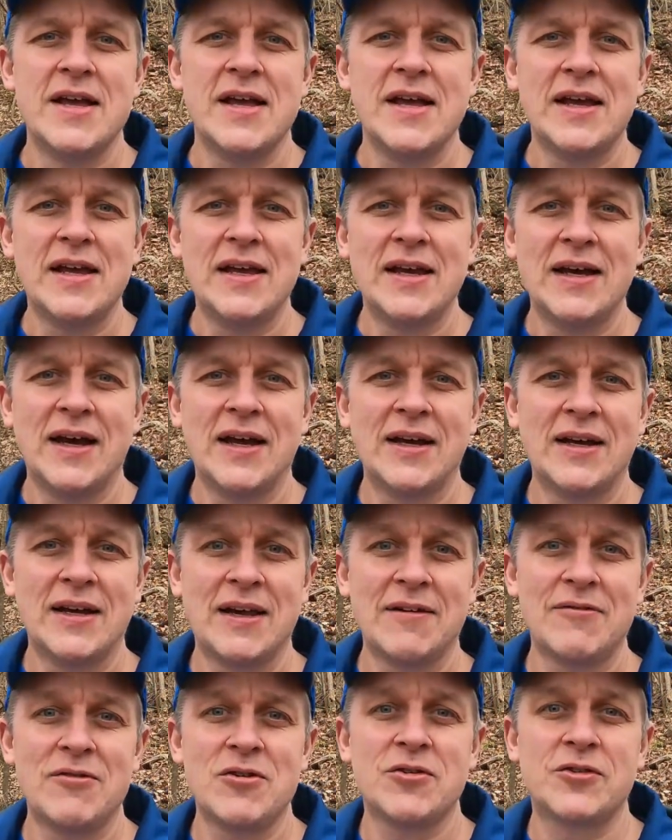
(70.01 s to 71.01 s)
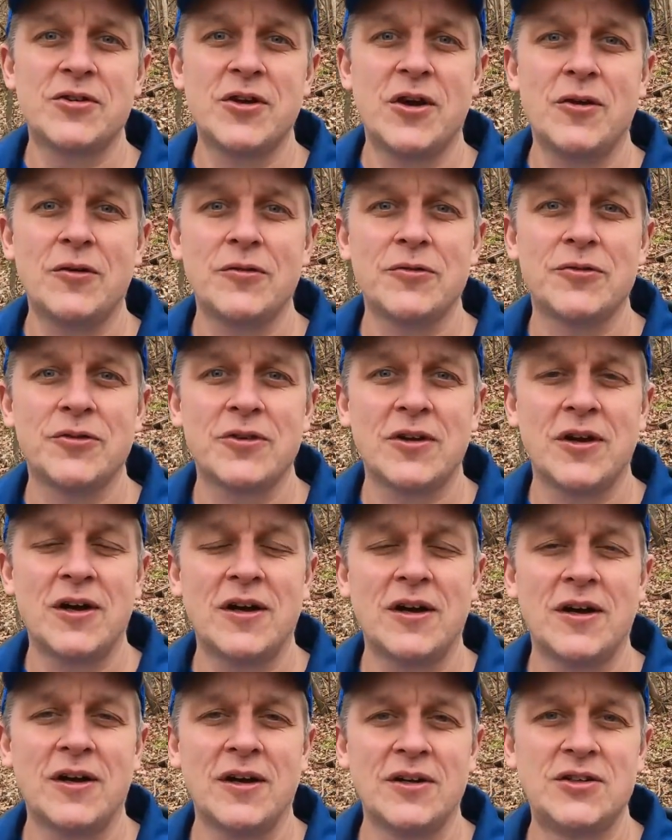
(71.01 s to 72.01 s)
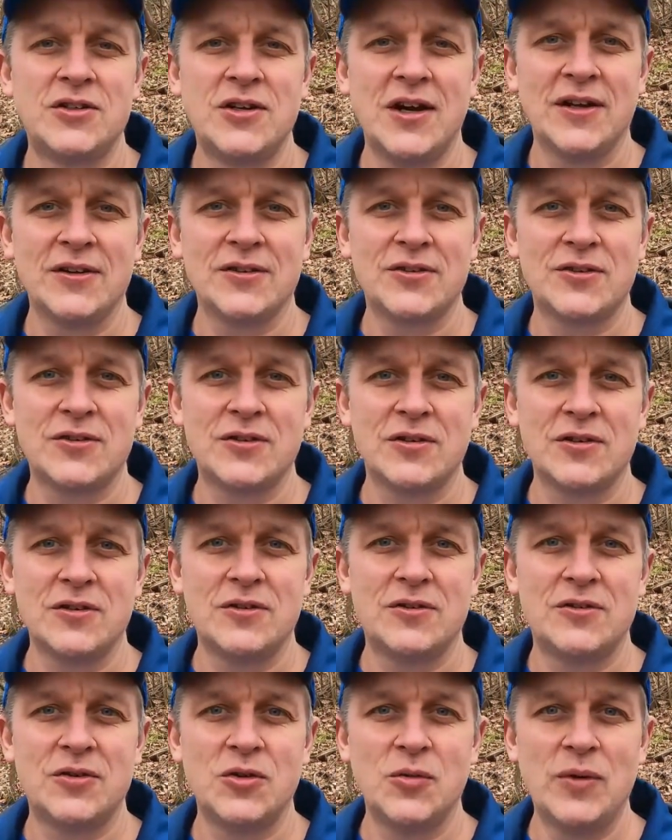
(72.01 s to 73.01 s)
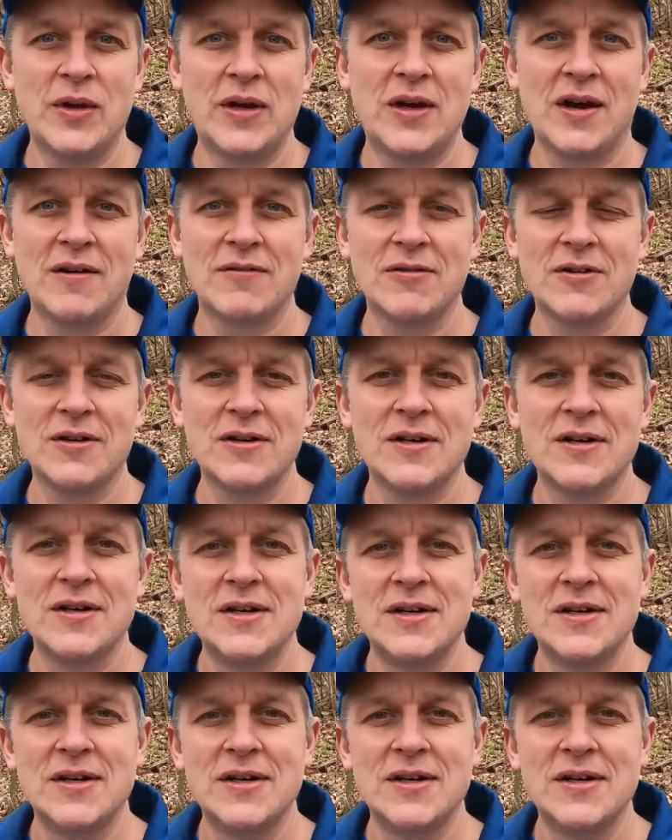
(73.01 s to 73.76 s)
and give themselves a chance to recover,